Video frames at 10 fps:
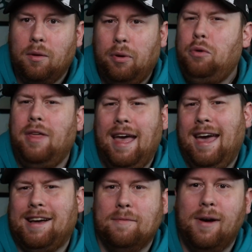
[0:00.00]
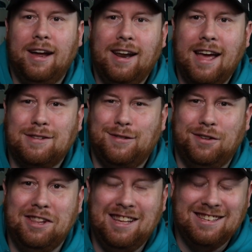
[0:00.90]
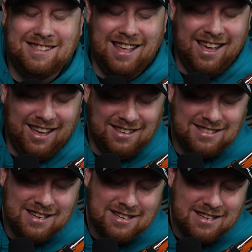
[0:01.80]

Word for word: But who the heck am I to ask for these things?